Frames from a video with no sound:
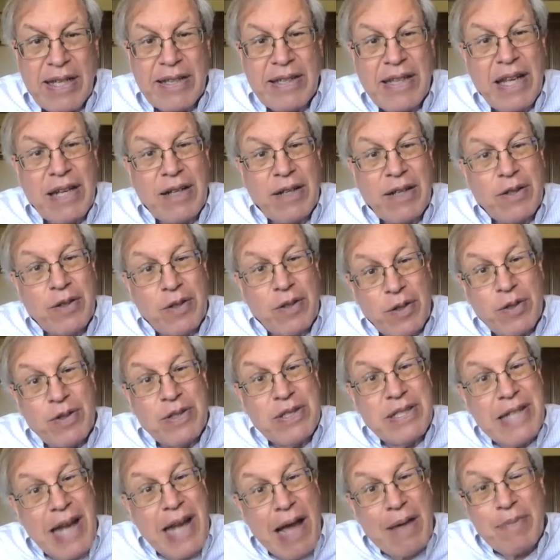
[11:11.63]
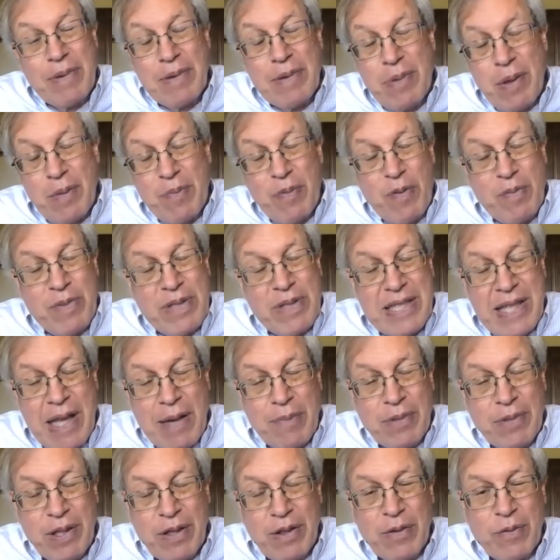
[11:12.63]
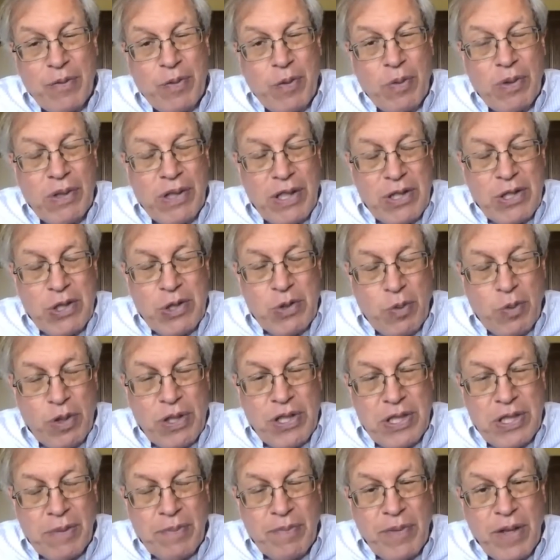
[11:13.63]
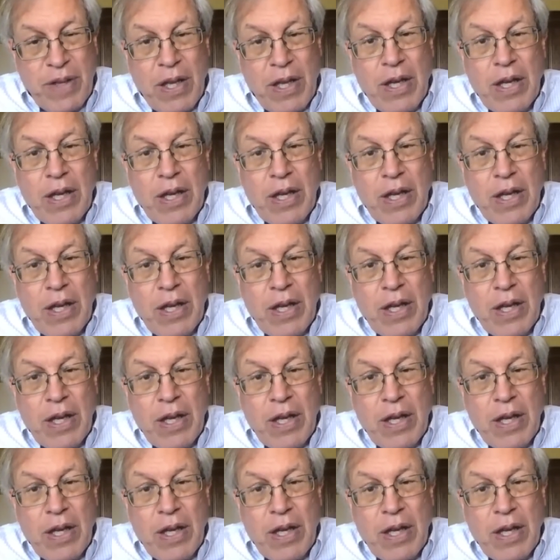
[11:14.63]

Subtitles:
That includes stopping people from assembling for religious worship.